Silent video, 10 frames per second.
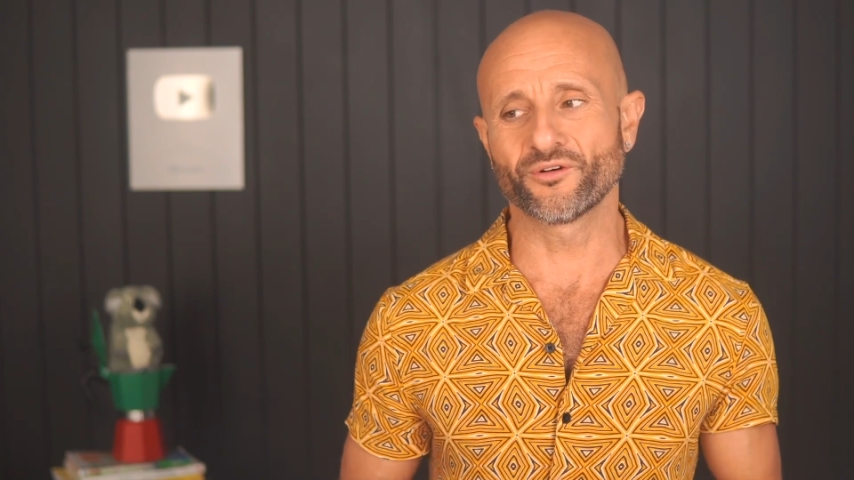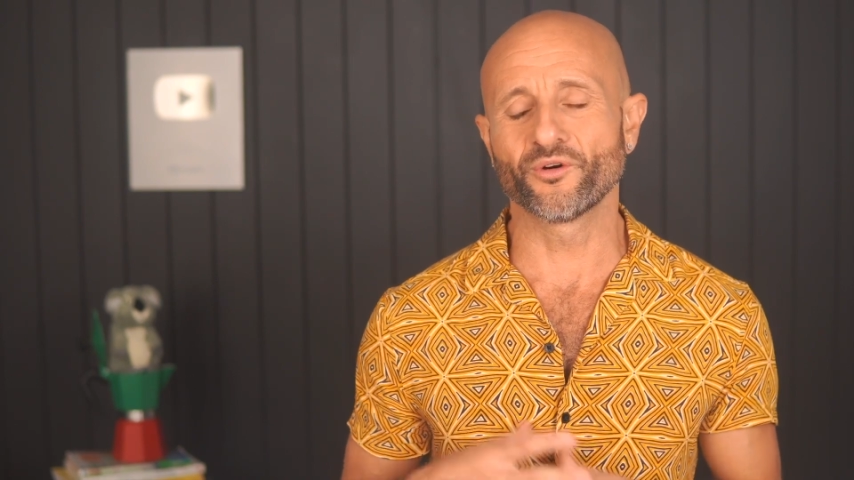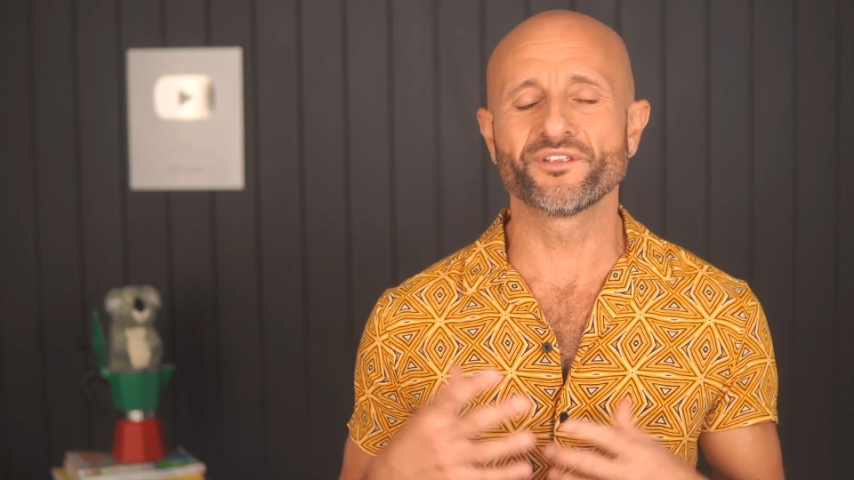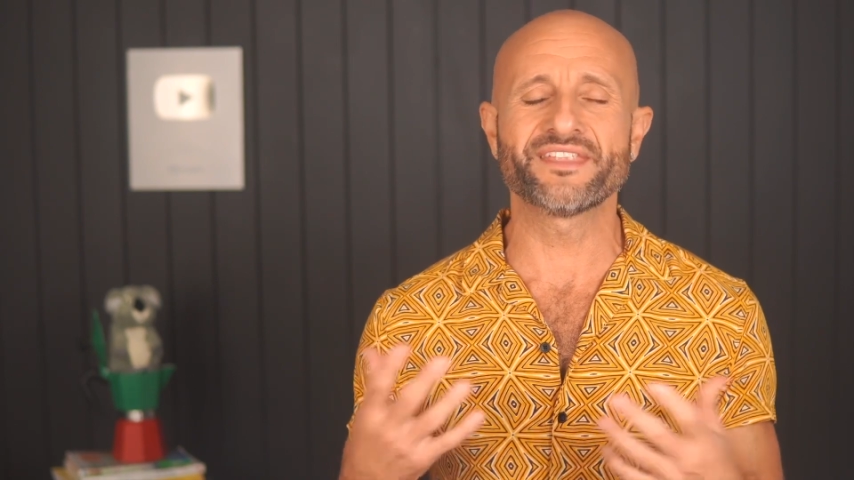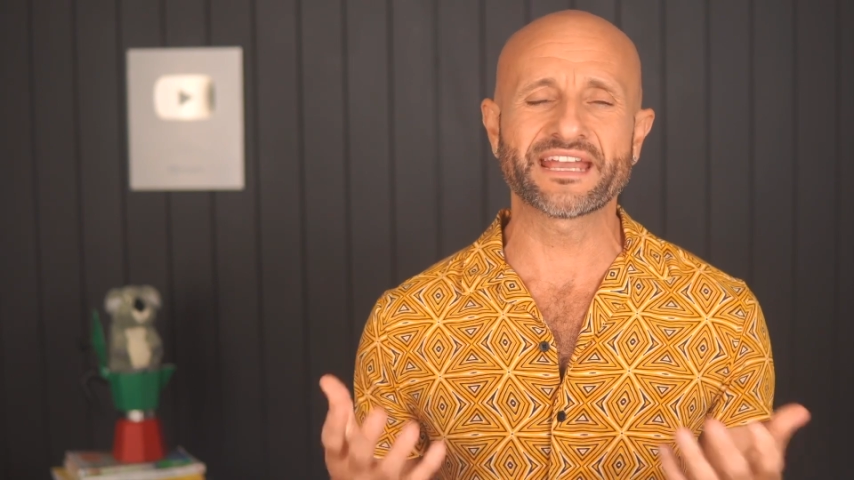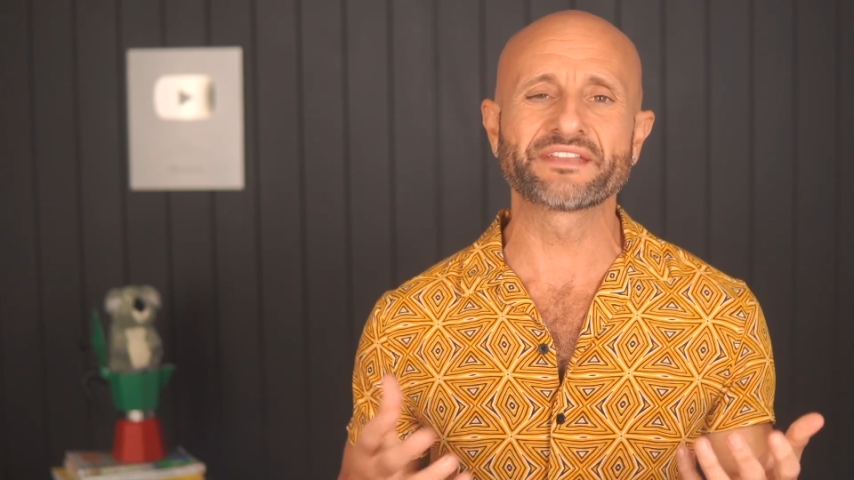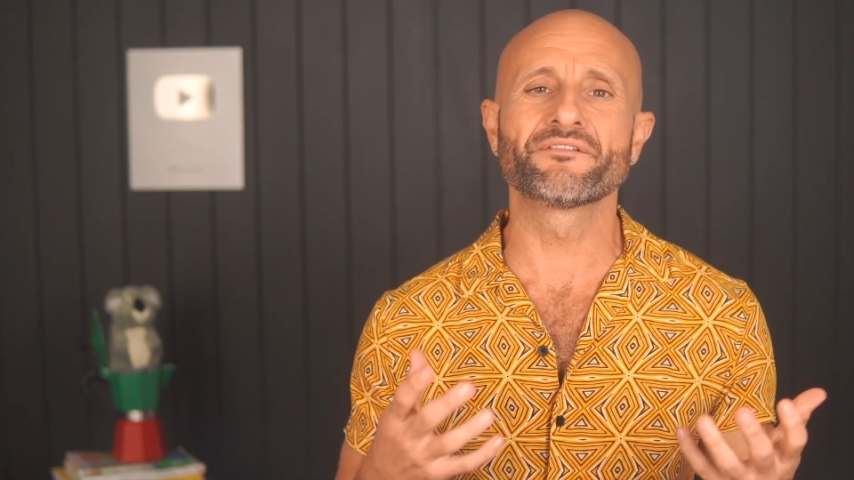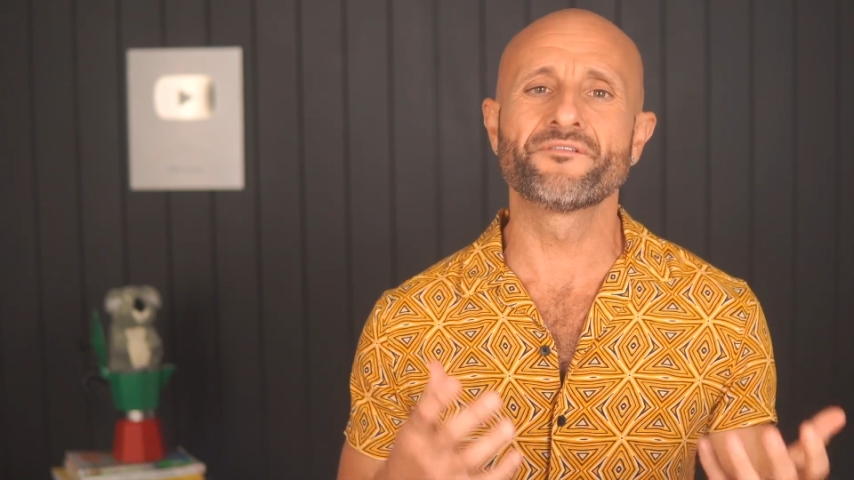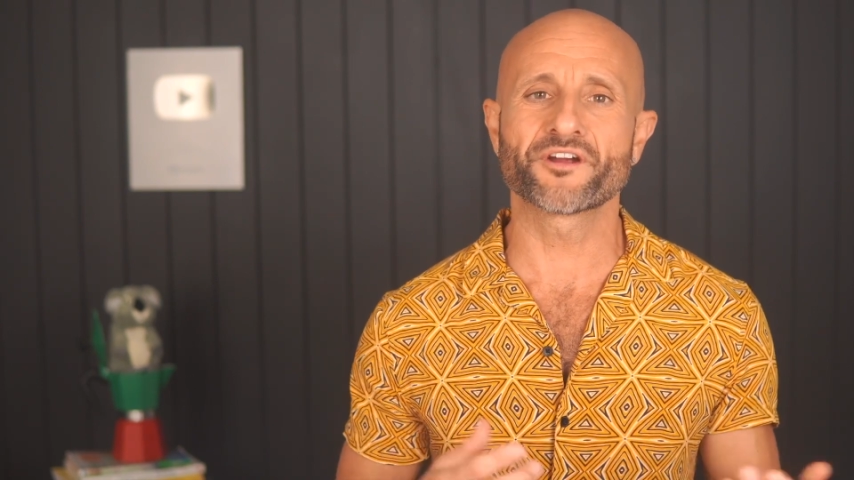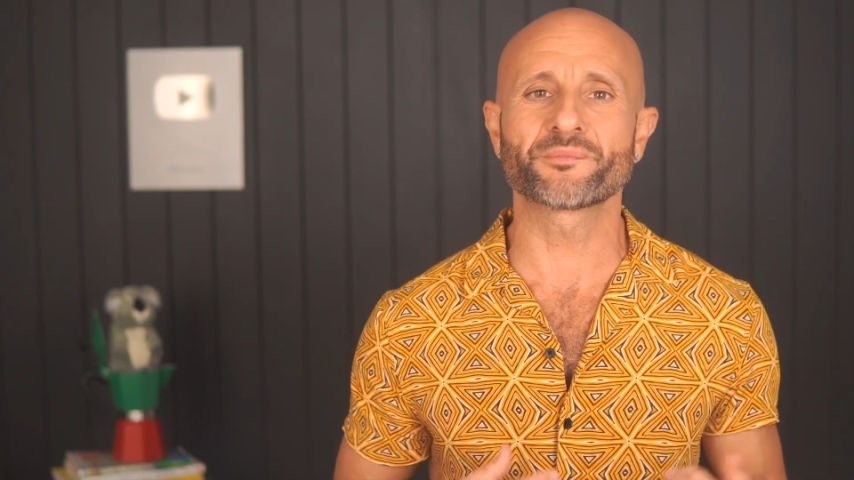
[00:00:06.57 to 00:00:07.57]
or
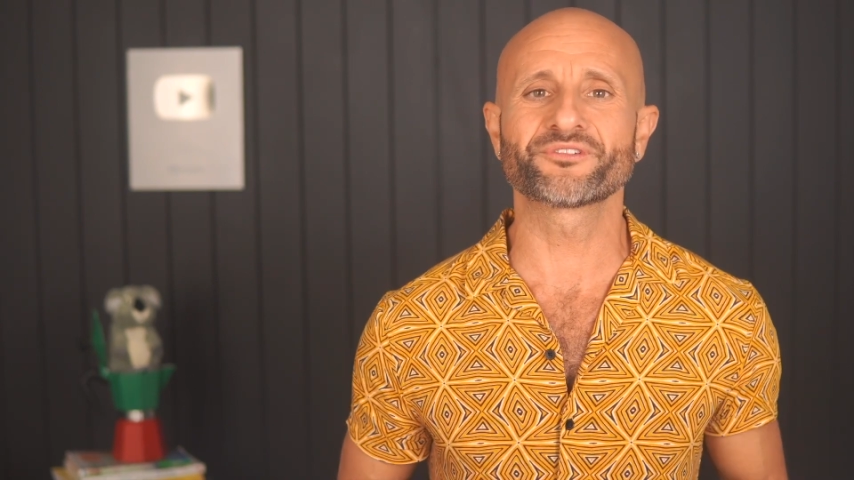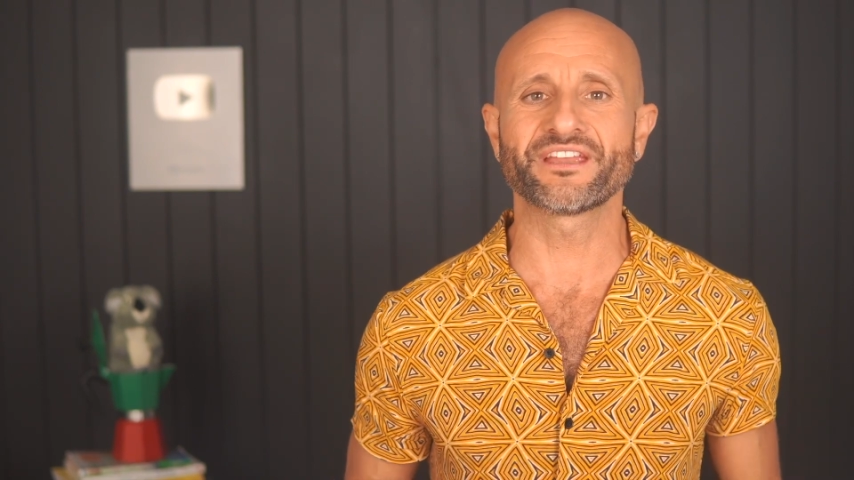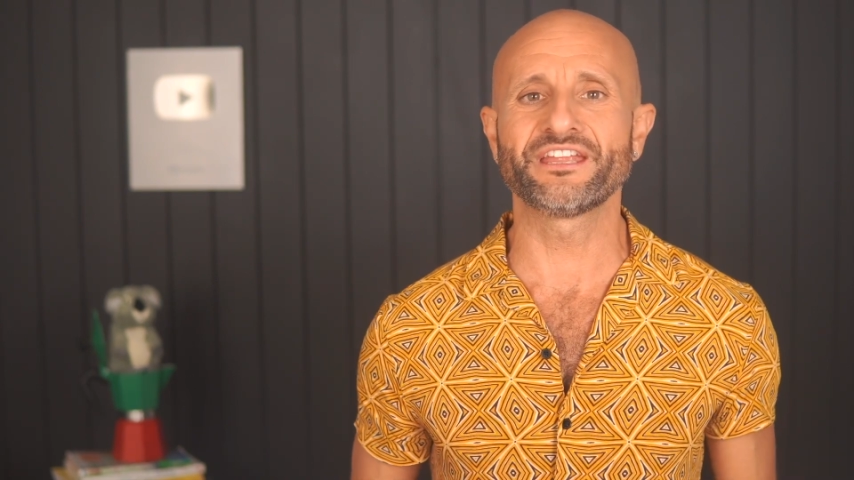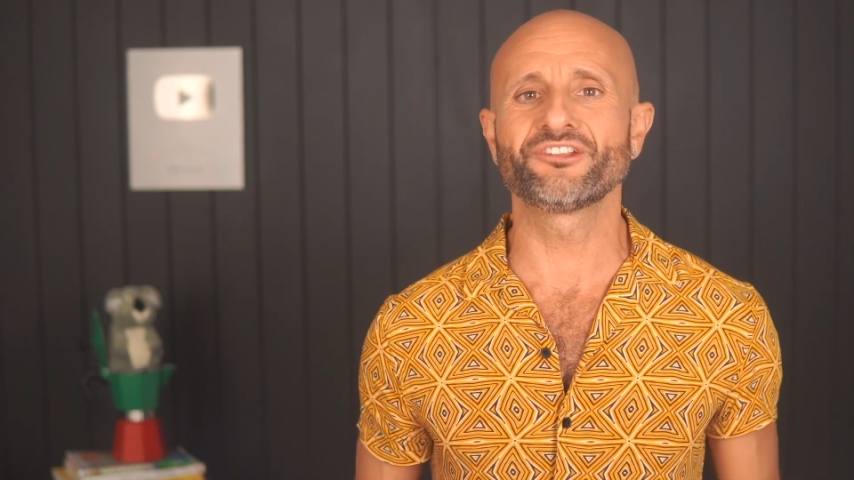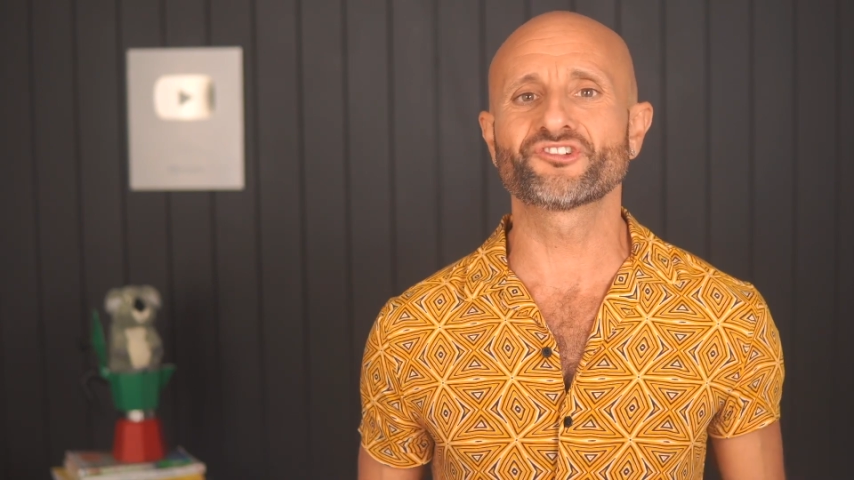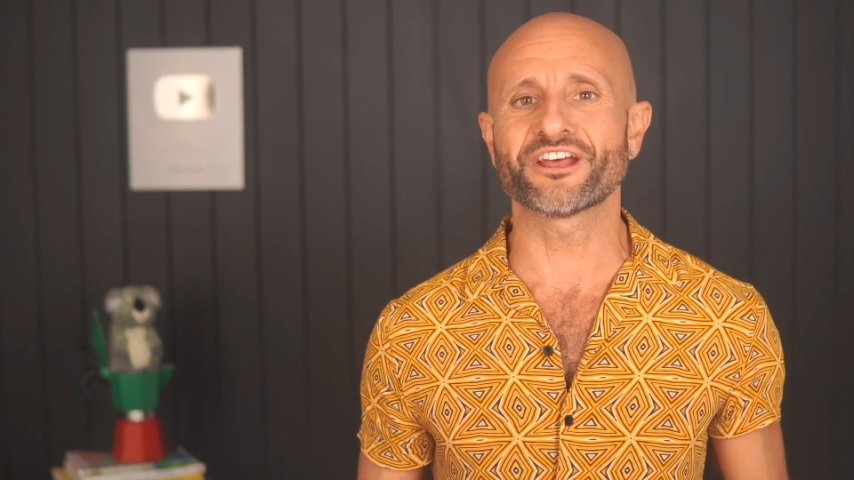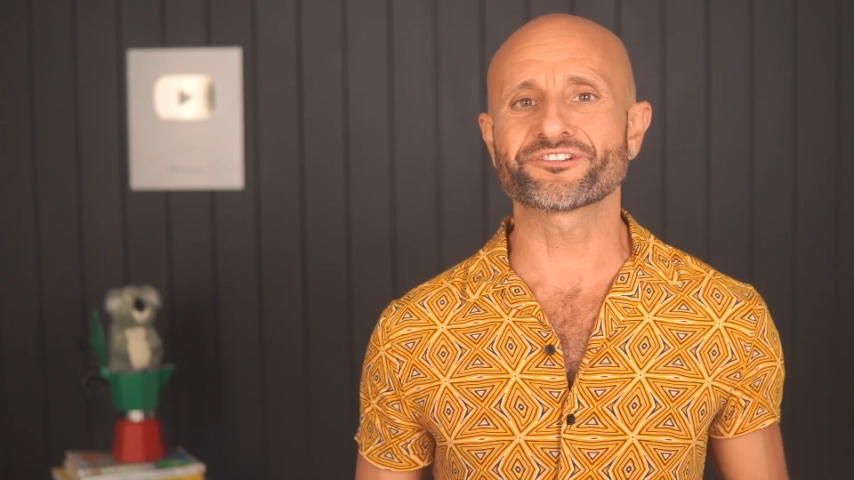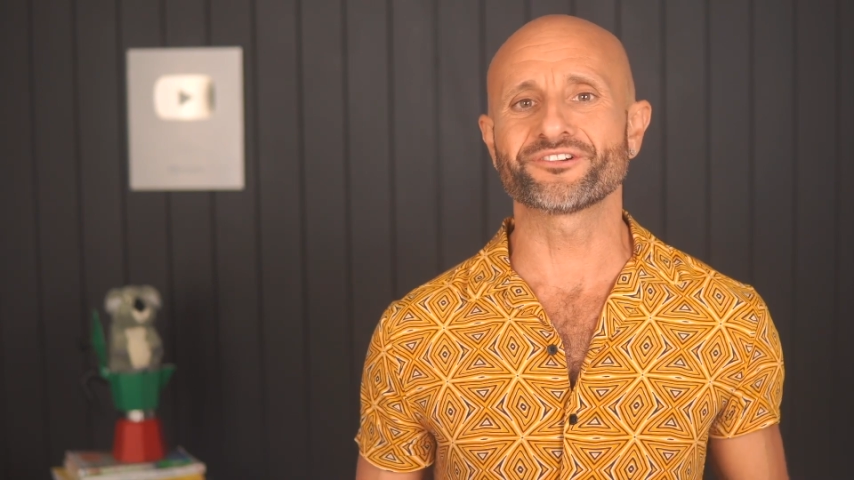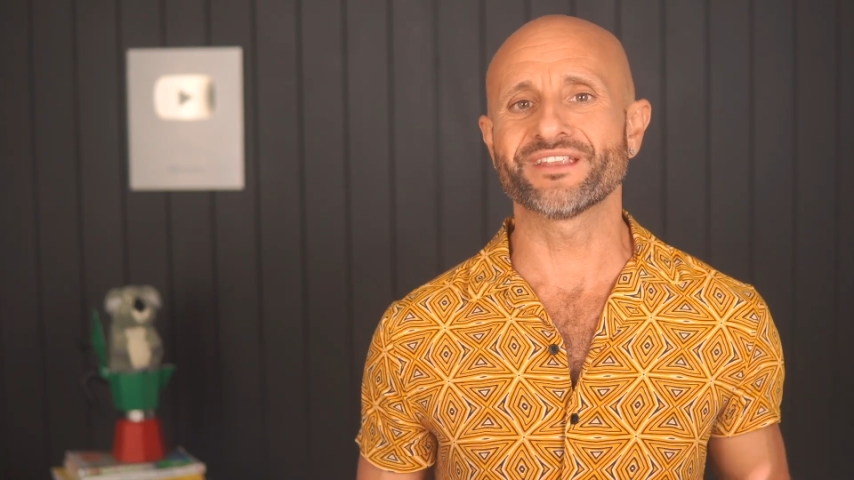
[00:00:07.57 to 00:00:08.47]
negative verbs in general?